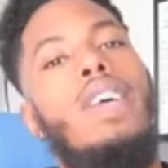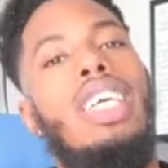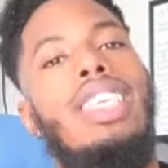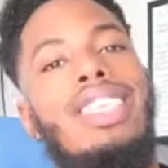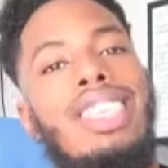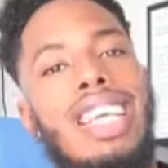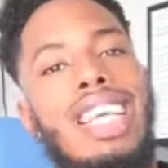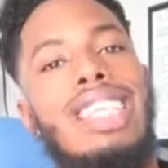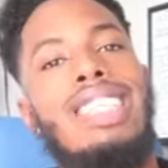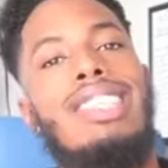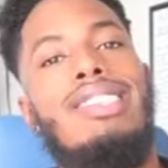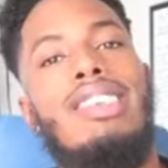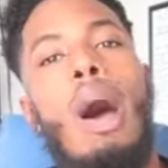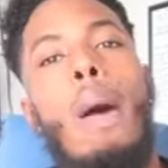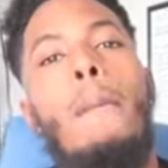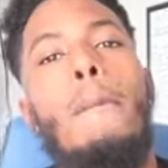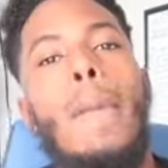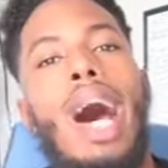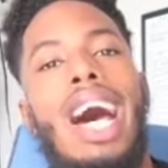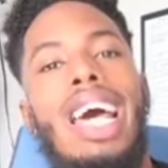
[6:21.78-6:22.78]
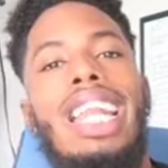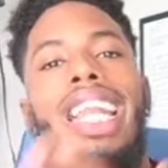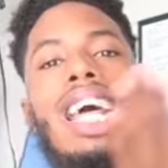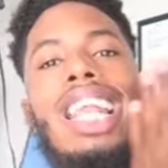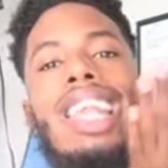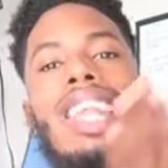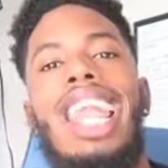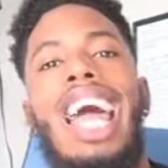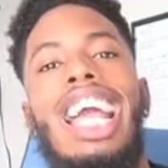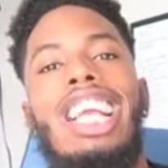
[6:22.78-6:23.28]
for just somebody
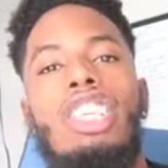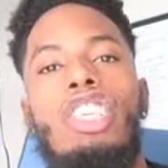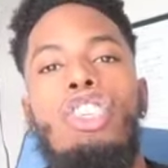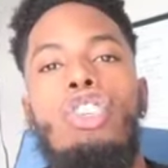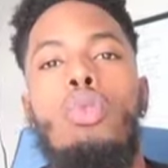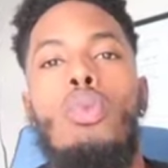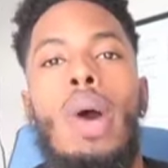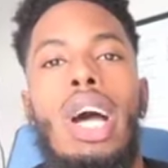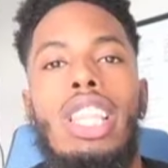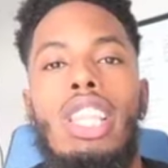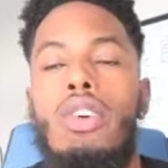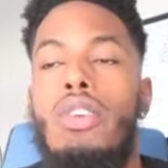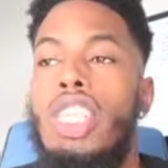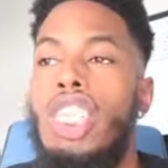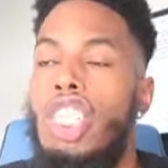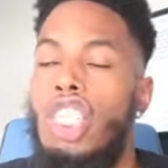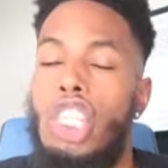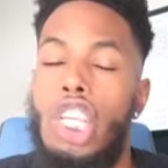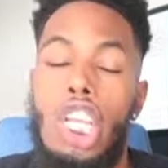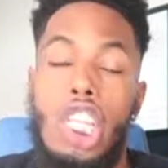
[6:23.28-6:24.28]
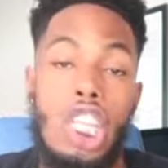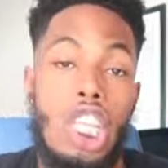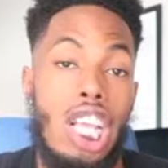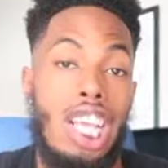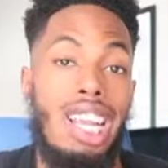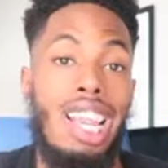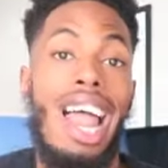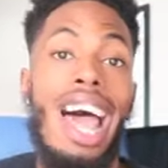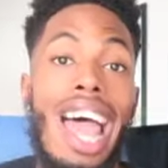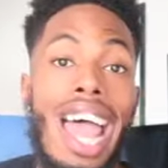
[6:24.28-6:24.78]
that likes you, whether it's in
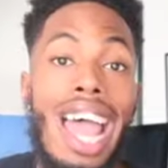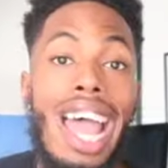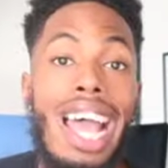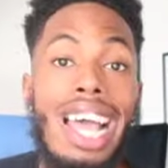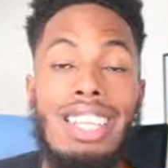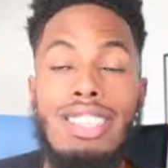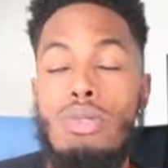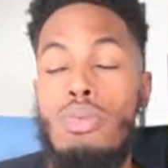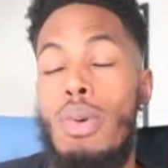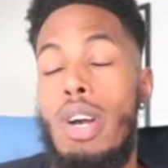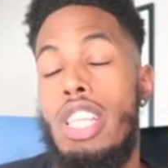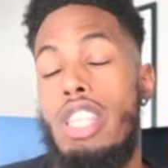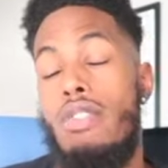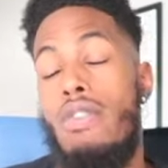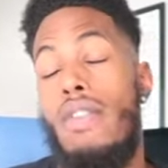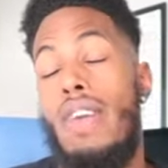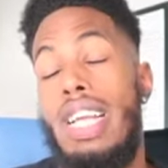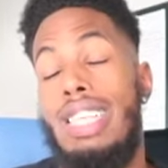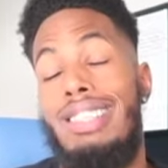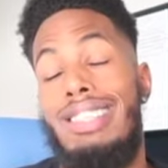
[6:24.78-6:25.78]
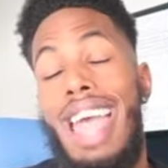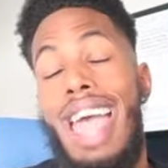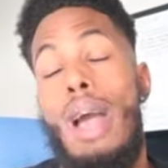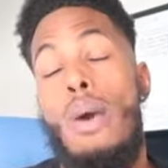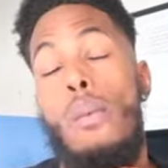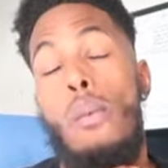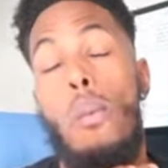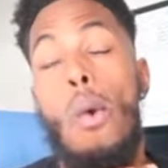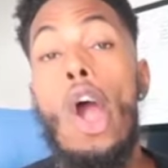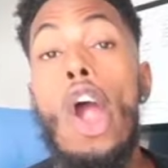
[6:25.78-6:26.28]
your class, whether it's
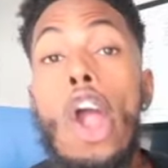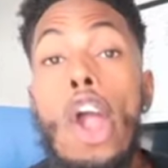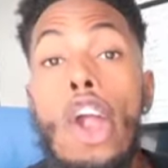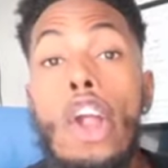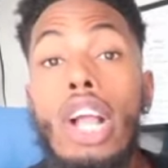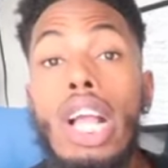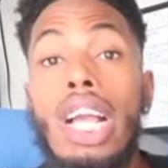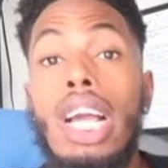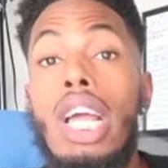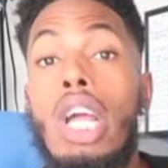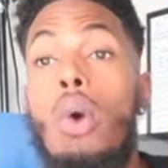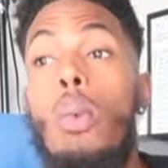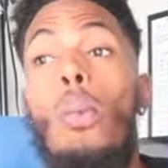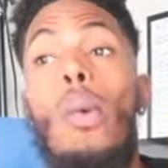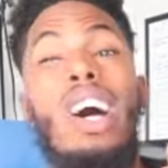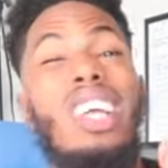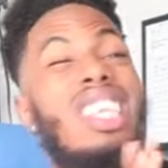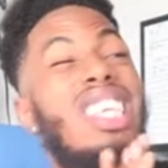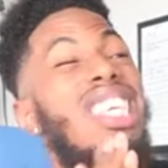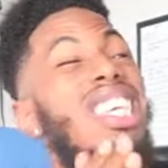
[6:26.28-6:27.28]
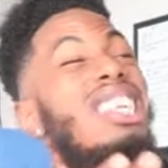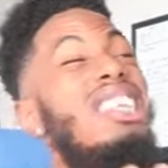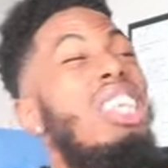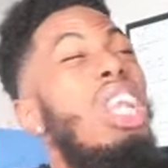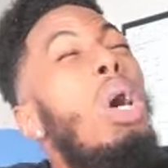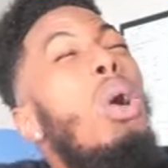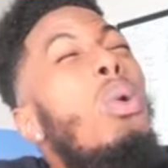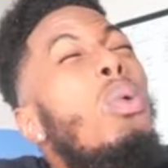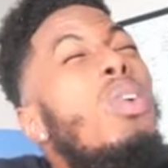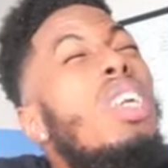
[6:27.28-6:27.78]
at work, whether you're
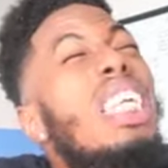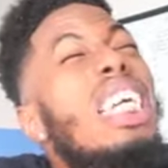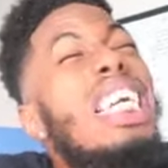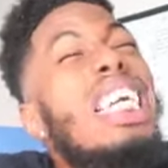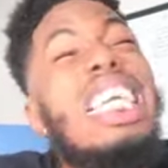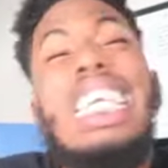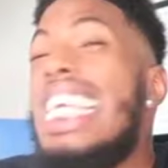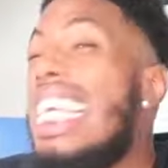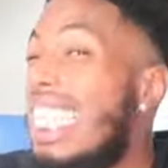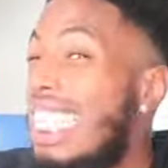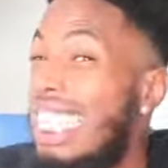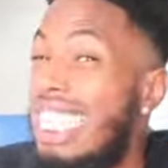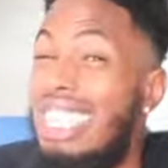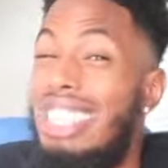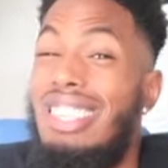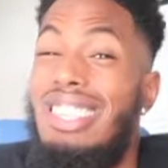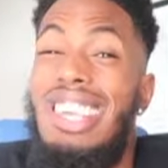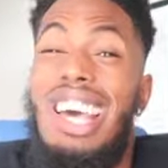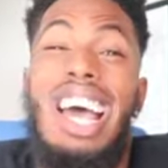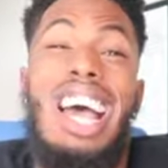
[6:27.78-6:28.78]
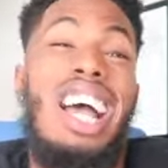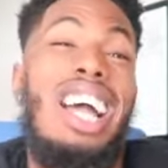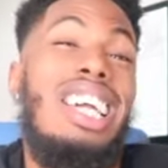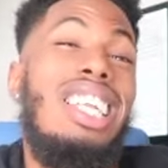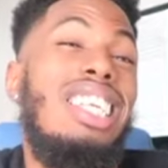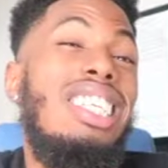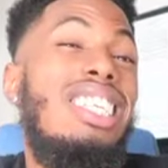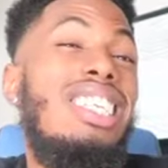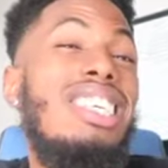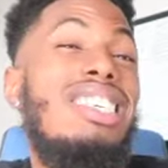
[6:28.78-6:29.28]
lonely and you're
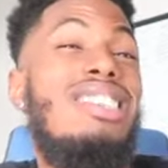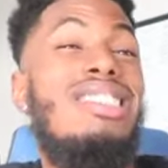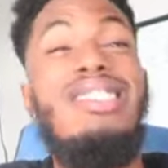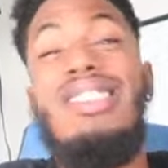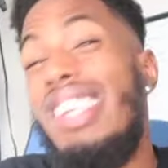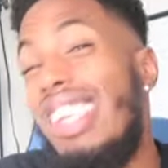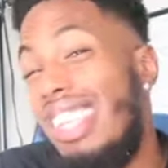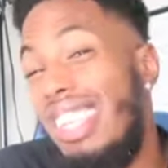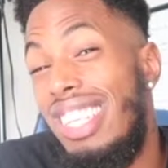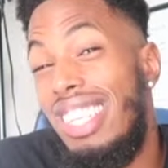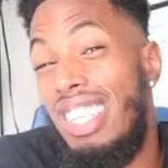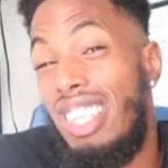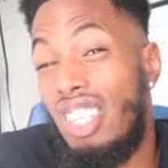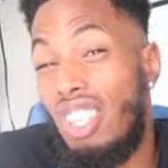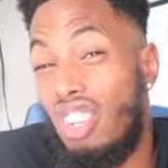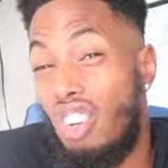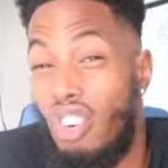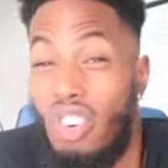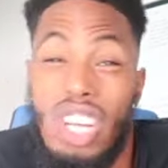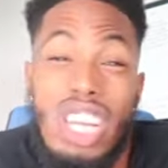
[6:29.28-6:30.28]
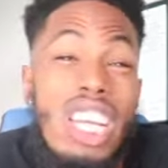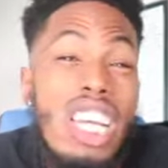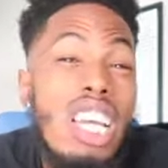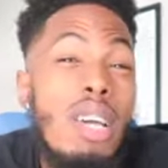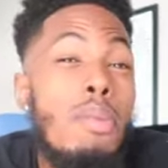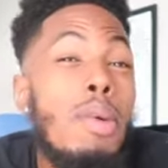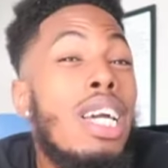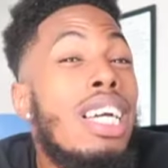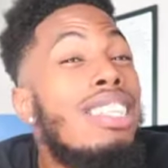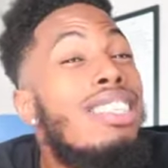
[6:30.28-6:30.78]
tired of just sitting in the
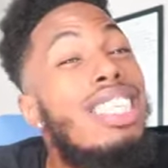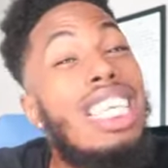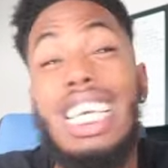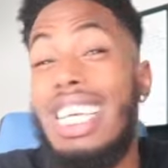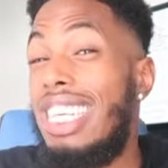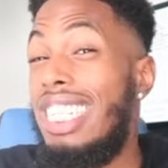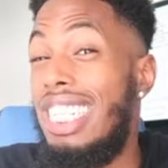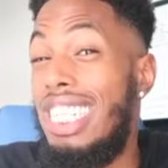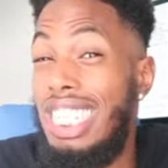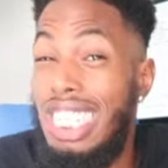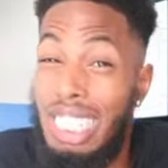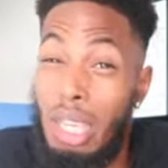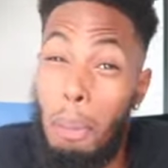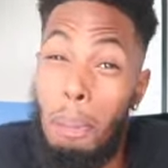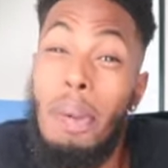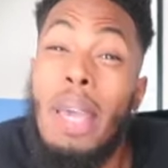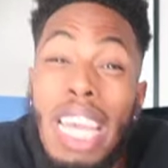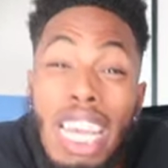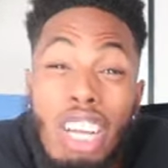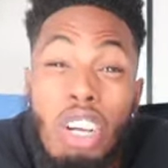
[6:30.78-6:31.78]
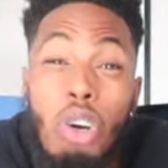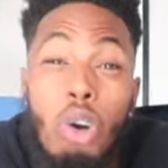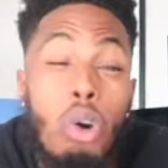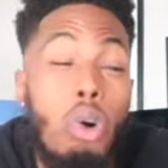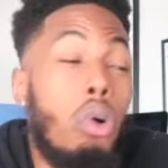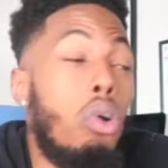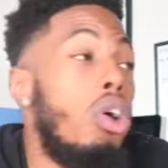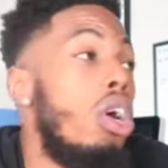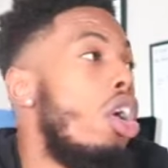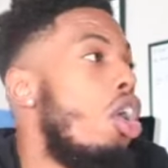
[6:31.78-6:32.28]
crib, tickling your
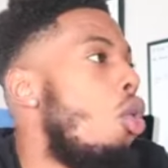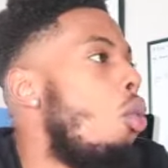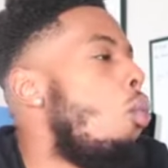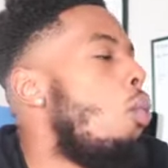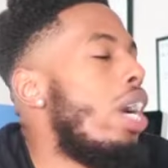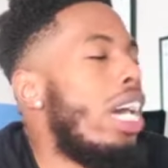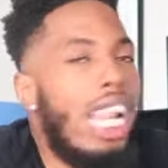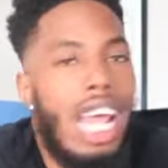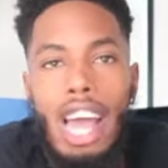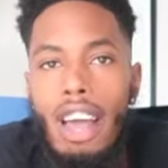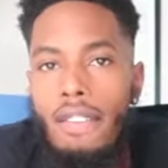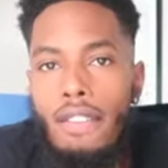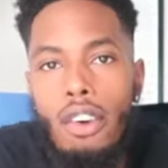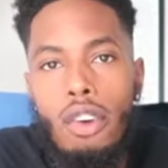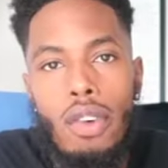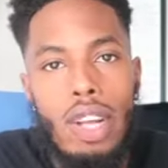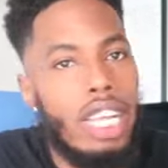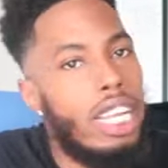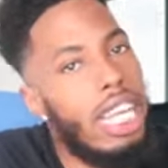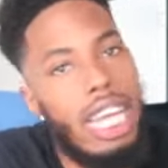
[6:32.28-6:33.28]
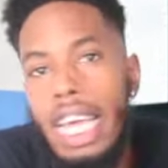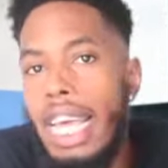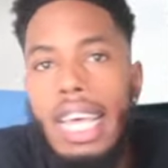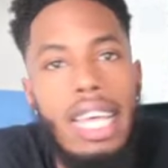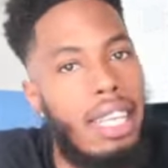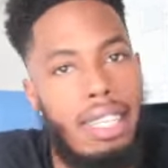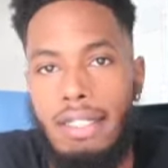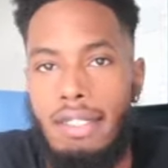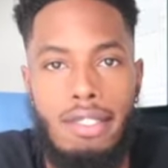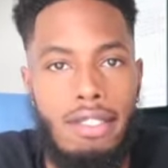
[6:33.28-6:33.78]
pickle, whatever it
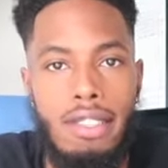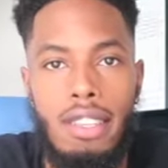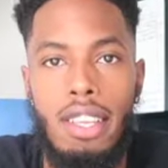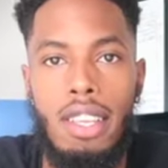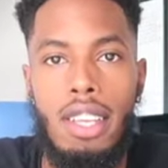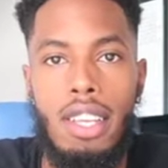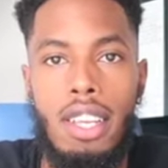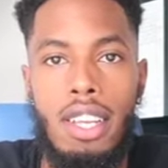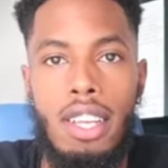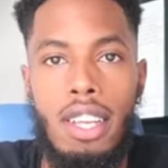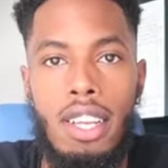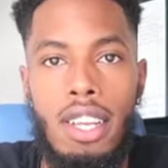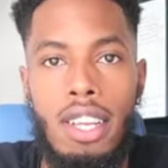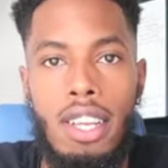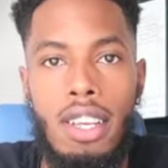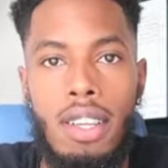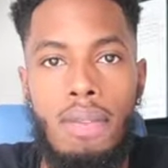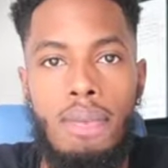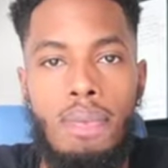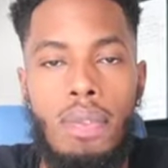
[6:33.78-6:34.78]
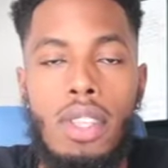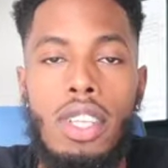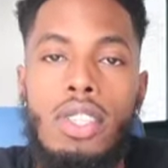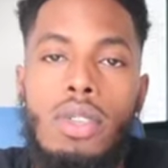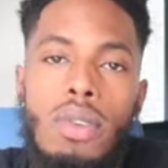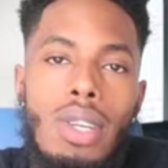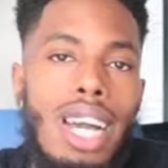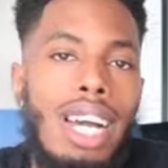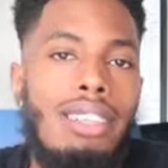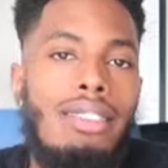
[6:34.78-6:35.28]
is,
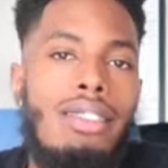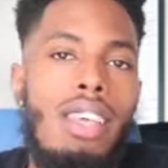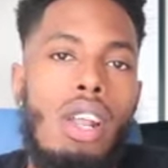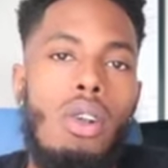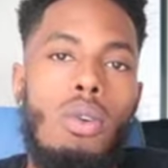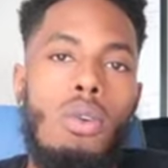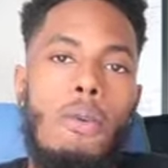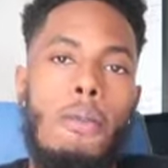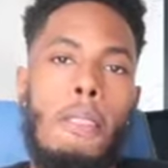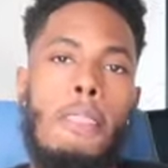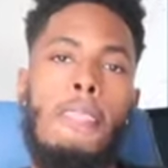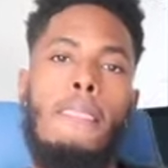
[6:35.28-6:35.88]
do not settle.